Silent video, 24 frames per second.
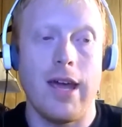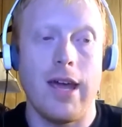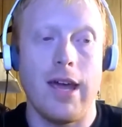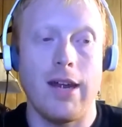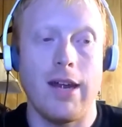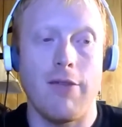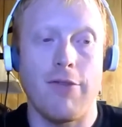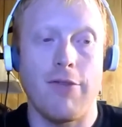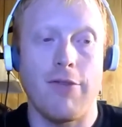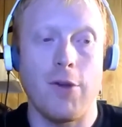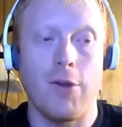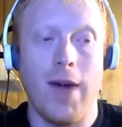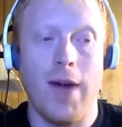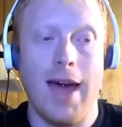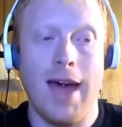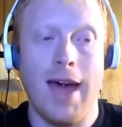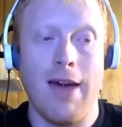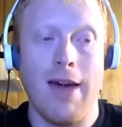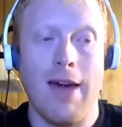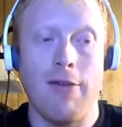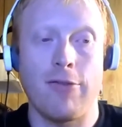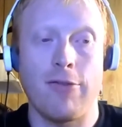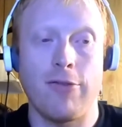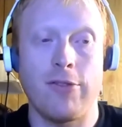And if you
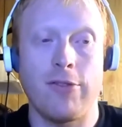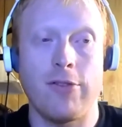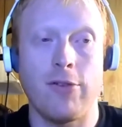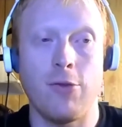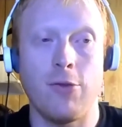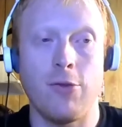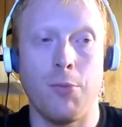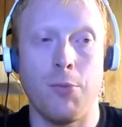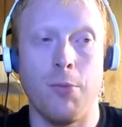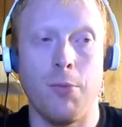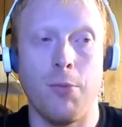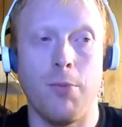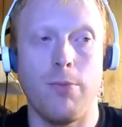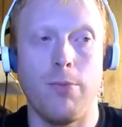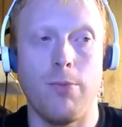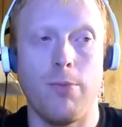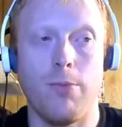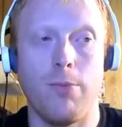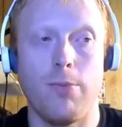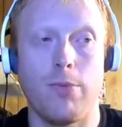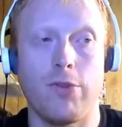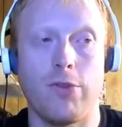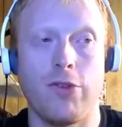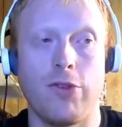have too
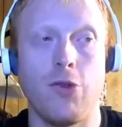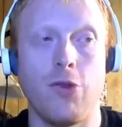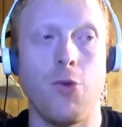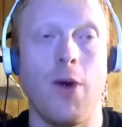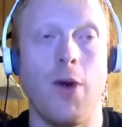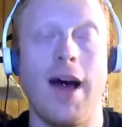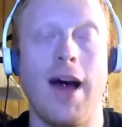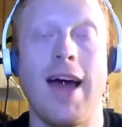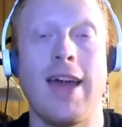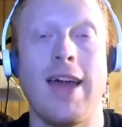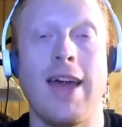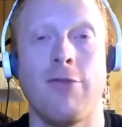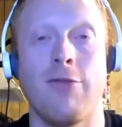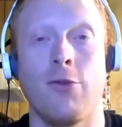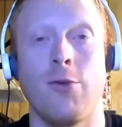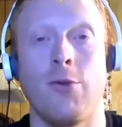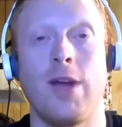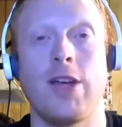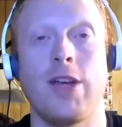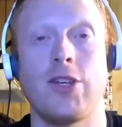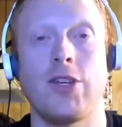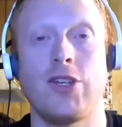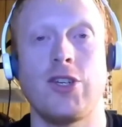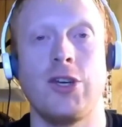high of a
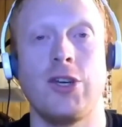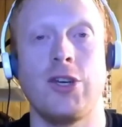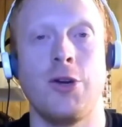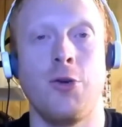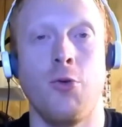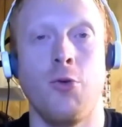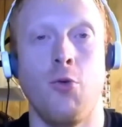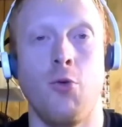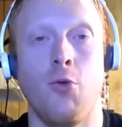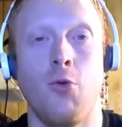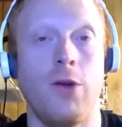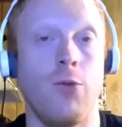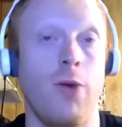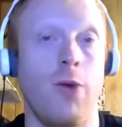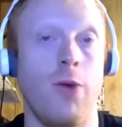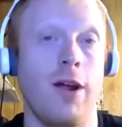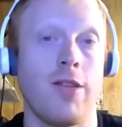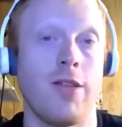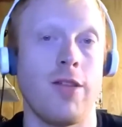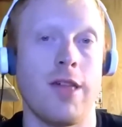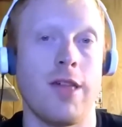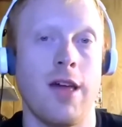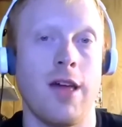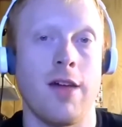ratio one way
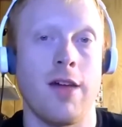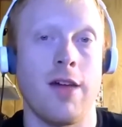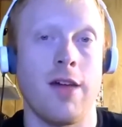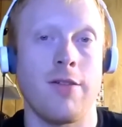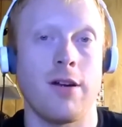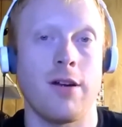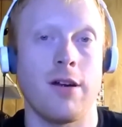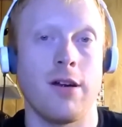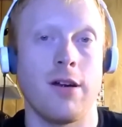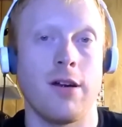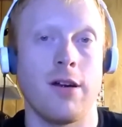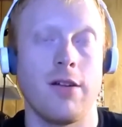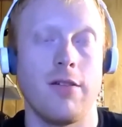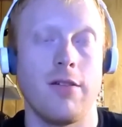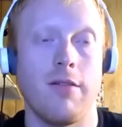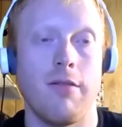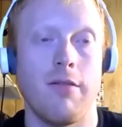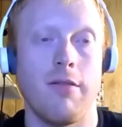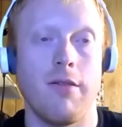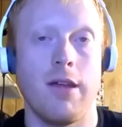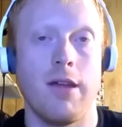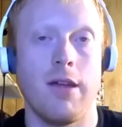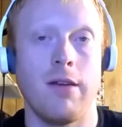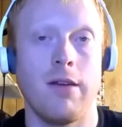or the other,
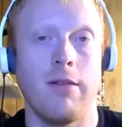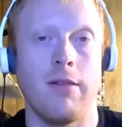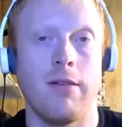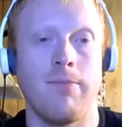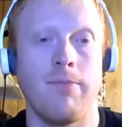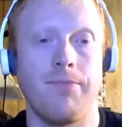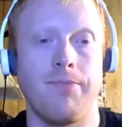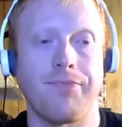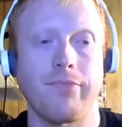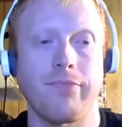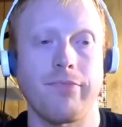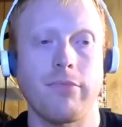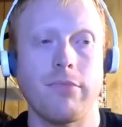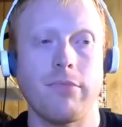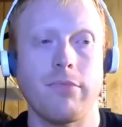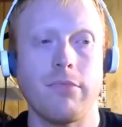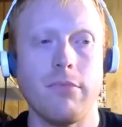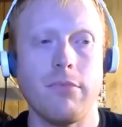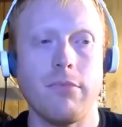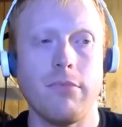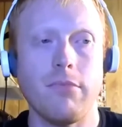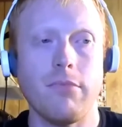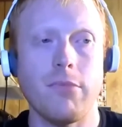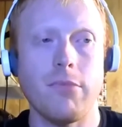then
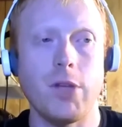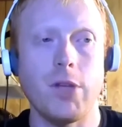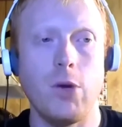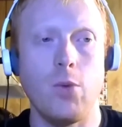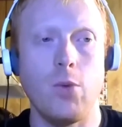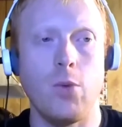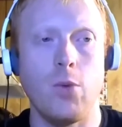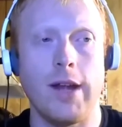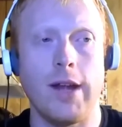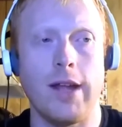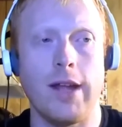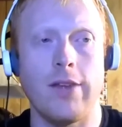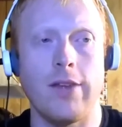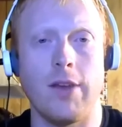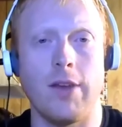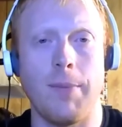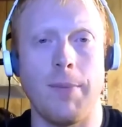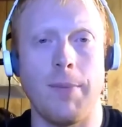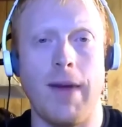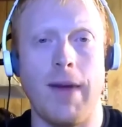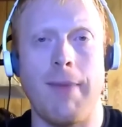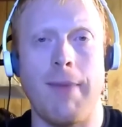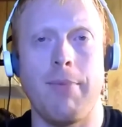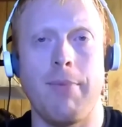what ends
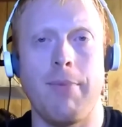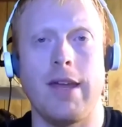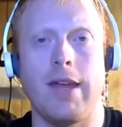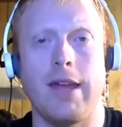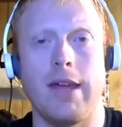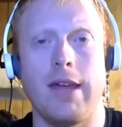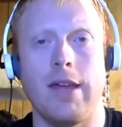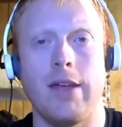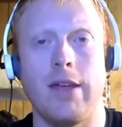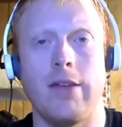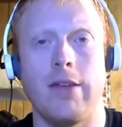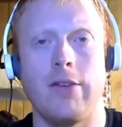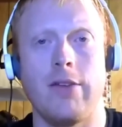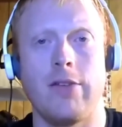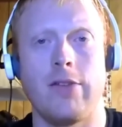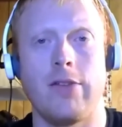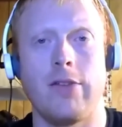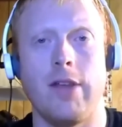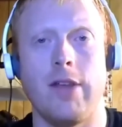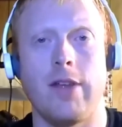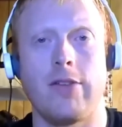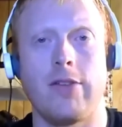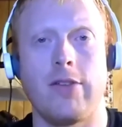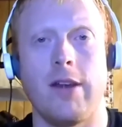up happening
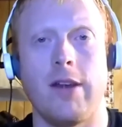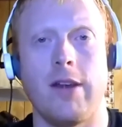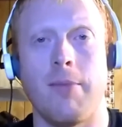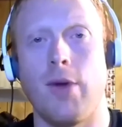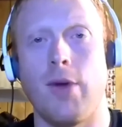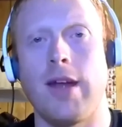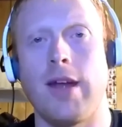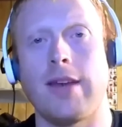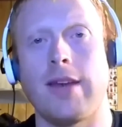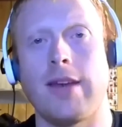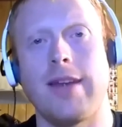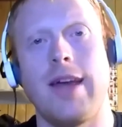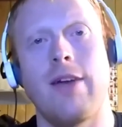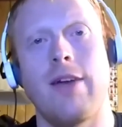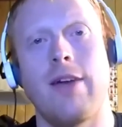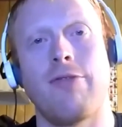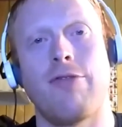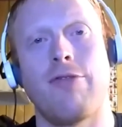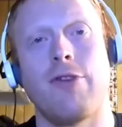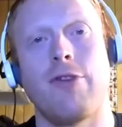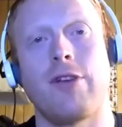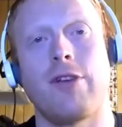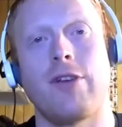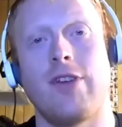is it's going to break
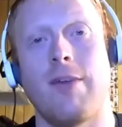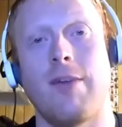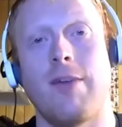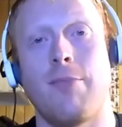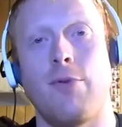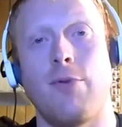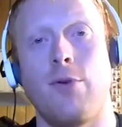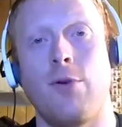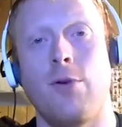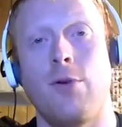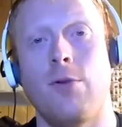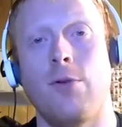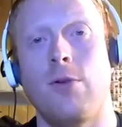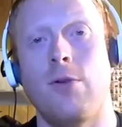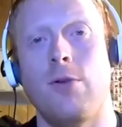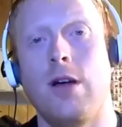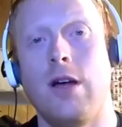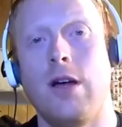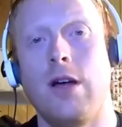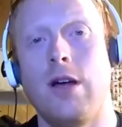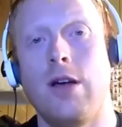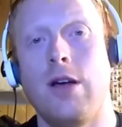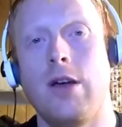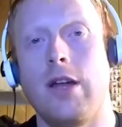down, for example,
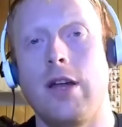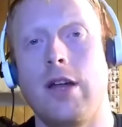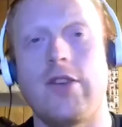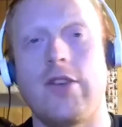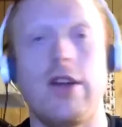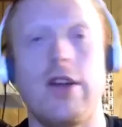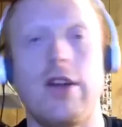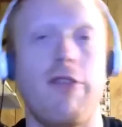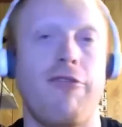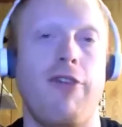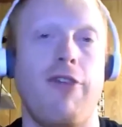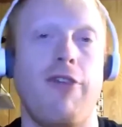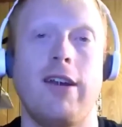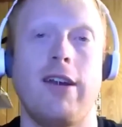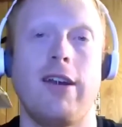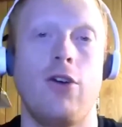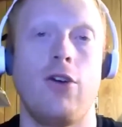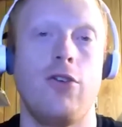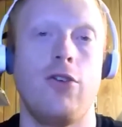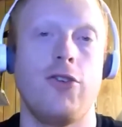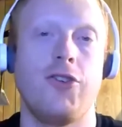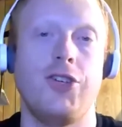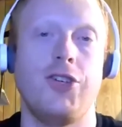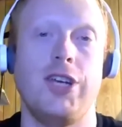it's going to find a
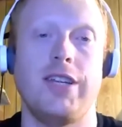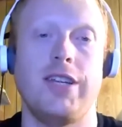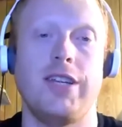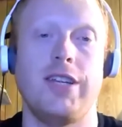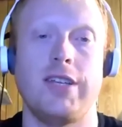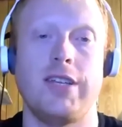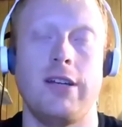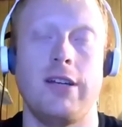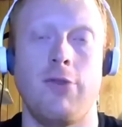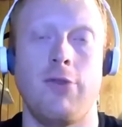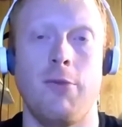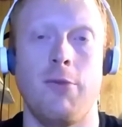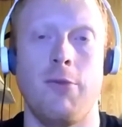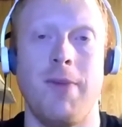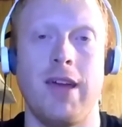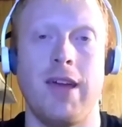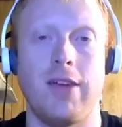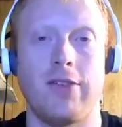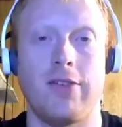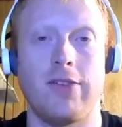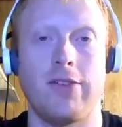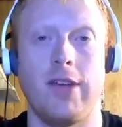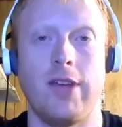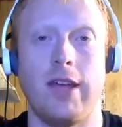whole shit ton of
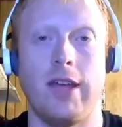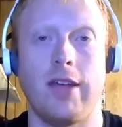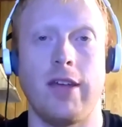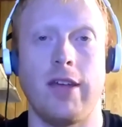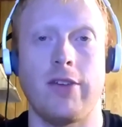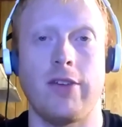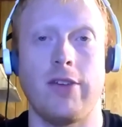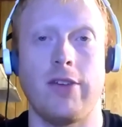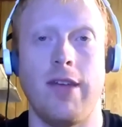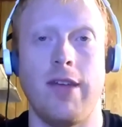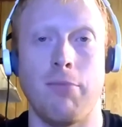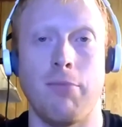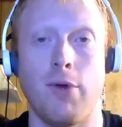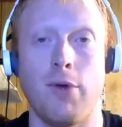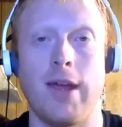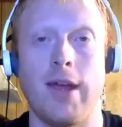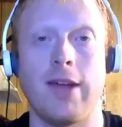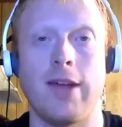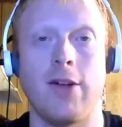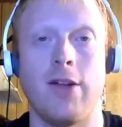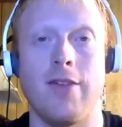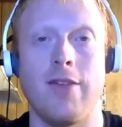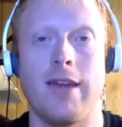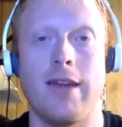omega-6 and
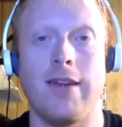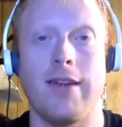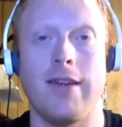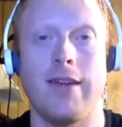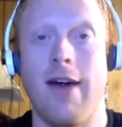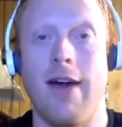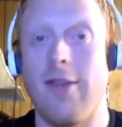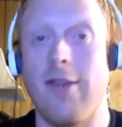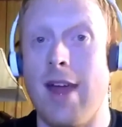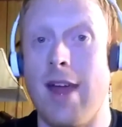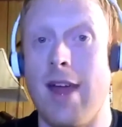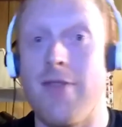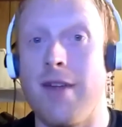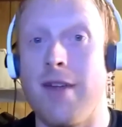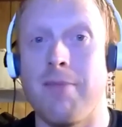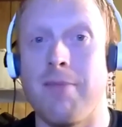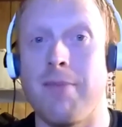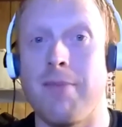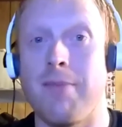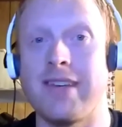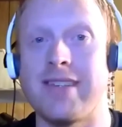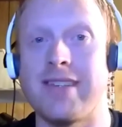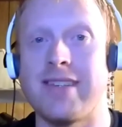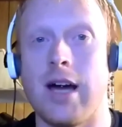break all that down and then
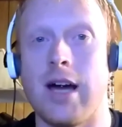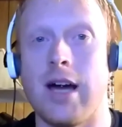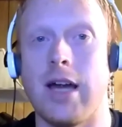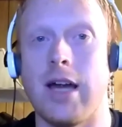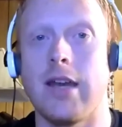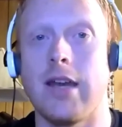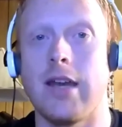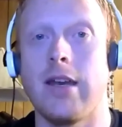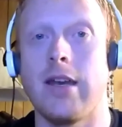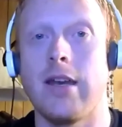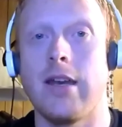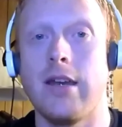be done.